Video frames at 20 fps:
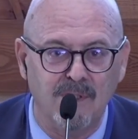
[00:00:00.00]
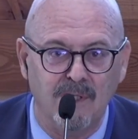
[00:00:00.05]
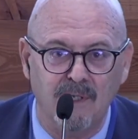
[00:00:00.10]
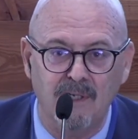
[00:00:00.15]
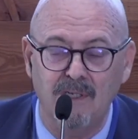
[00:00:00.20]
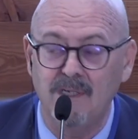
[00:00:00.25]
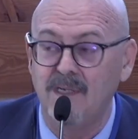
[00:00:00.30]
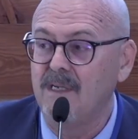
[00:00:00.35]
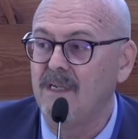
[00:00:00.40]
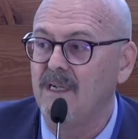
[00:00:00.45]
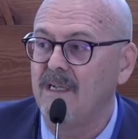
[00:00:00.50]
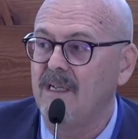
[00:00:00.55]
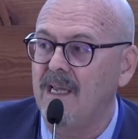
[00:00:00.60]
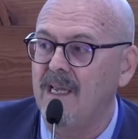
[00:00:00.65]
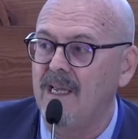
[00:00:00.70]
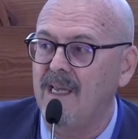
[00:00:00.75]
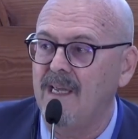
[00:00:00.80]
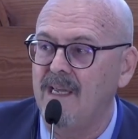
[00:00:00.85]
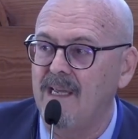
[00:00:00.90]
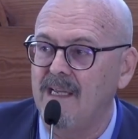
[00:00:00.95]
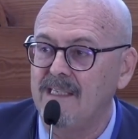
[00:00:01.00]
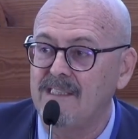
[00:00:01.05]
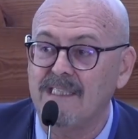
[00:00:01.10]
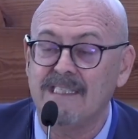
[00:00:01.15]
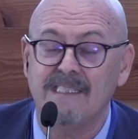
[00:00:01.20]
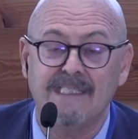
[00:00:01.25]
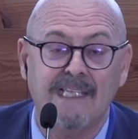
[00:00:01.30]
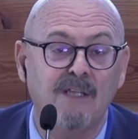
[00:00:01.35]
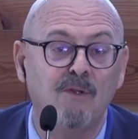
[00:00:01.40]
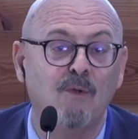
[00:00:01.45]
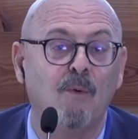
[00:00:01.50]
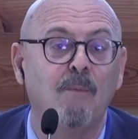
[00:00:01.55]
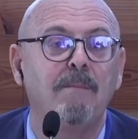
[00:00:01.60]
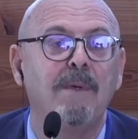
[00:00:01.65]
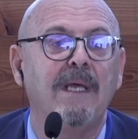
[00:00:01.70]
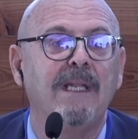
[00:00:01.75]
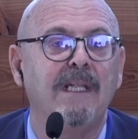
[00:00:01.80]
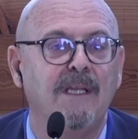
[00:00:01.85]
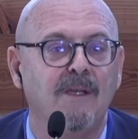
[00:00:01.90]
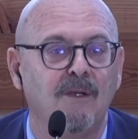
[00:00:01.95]
some powers
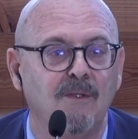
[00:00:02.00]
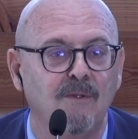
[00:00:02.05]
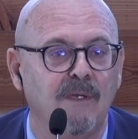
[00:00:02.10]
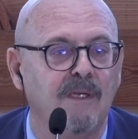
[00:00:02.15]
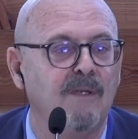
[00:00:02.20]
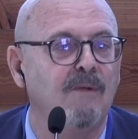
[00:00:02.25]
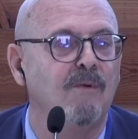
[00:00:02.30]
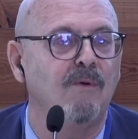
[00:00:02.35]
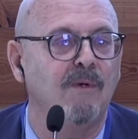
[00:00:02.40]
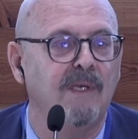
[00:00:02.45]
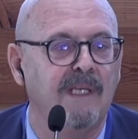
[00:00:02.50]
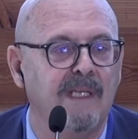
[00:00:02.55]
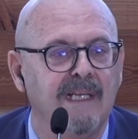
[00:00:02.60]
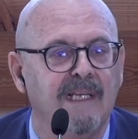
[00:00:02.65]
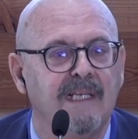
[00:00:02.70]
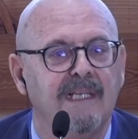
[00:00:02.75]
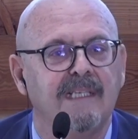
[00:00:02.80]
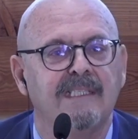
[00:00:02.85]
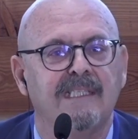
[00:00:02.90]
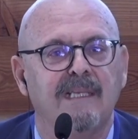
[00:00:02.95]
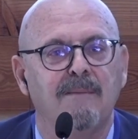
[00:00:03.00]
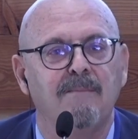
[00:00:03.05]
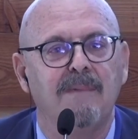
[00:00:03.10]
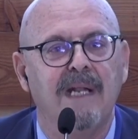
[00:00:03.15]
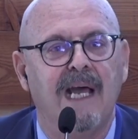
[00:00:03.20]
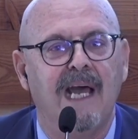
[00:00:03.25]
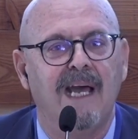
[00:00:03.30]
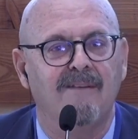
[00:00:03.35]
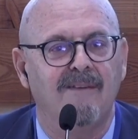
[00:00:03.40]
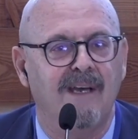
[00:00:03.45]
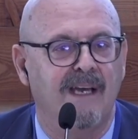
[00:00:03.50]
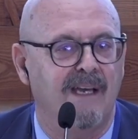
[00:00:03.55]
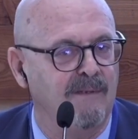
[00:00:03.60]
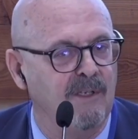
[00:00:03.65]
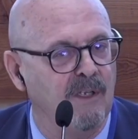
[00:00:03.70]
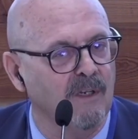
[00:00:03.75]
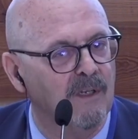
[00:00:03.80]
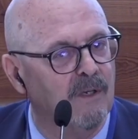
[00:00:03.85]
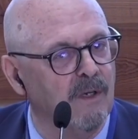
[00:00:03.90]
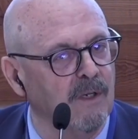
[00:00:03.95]
without considering that they
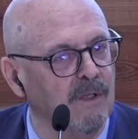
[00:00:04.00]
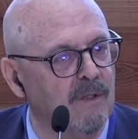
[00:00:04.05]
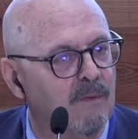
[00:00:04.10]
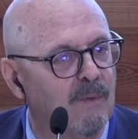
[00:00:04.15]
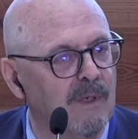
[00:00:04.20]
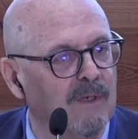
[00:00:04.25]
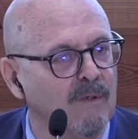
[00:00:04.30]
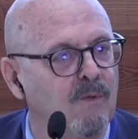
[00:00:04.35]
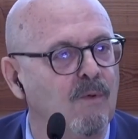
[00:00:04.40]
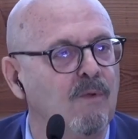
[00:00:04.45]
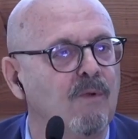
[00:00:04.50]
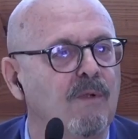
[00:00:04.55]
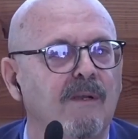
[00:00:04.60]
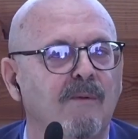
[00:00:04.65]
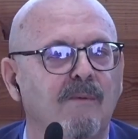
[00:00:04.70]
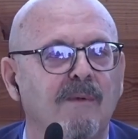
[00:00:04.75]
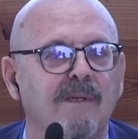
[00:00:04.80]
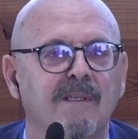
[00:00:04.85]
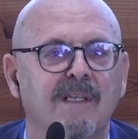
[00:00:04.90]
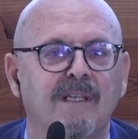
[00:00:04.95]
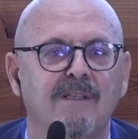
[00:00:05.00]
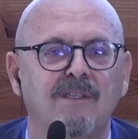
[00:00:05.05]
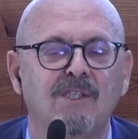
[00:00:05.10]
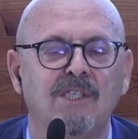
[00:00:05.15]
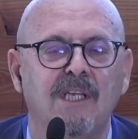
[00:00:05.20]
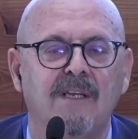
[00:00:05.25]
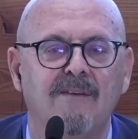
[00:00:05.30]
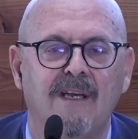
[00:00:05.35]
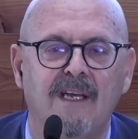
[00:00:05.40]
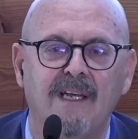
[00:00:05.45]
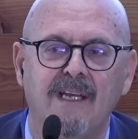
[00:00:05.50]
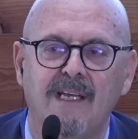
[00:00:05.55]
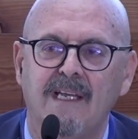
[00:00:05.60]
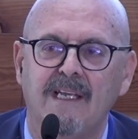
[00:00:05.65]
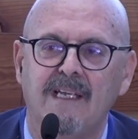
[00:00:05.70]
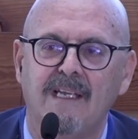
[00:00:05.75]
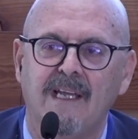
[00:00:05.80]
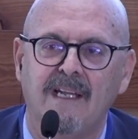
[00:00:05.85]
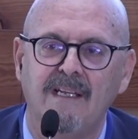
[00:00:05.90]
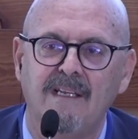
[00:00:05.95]
don't yet have
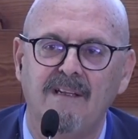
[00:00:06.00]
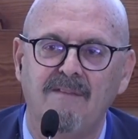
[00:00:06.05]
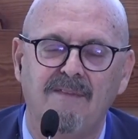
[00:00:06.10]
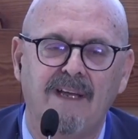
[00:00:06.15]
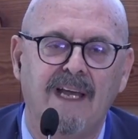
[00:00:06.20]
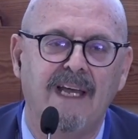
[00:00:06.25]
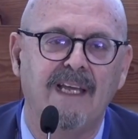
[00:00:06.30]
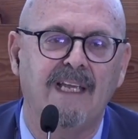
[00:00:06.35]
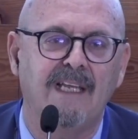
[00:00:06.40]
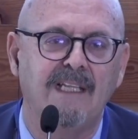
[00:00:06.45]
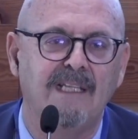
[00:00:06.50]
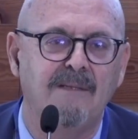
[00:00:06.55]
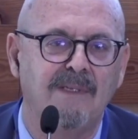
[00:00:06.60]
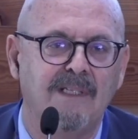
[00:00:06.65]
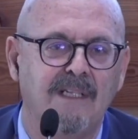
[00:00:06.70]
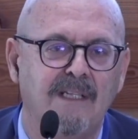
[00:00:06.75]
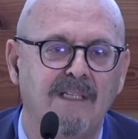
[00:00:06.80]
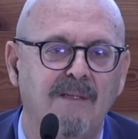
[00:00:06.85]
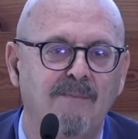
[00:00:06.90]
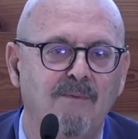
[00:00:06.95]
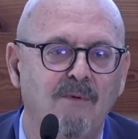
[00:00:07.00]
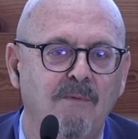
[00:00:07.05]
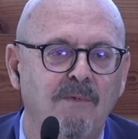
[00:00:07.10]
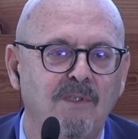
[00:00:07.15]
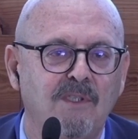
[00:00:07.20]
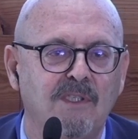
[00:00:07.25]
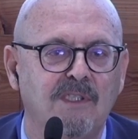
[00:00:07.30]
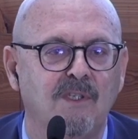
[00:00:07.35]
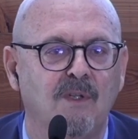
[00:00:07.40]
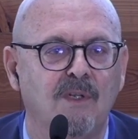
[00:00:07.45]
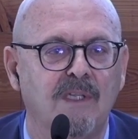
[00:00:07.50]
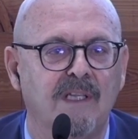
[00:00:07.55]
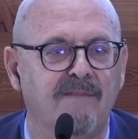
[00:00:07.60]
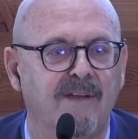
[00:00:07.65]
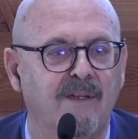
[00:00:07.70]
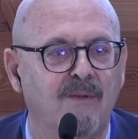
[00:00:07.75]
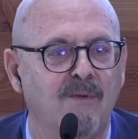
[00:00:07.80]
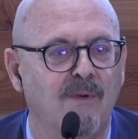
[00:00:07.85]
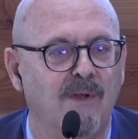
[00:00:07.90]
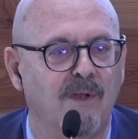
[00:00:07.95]
digi sufficient digital
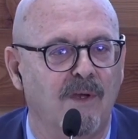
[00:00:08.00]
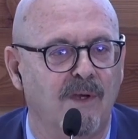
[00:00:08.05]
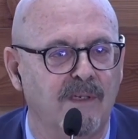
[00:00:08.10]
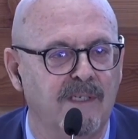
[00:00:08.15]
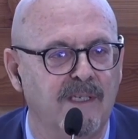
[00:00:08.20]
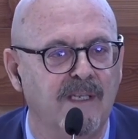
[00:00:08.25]
skills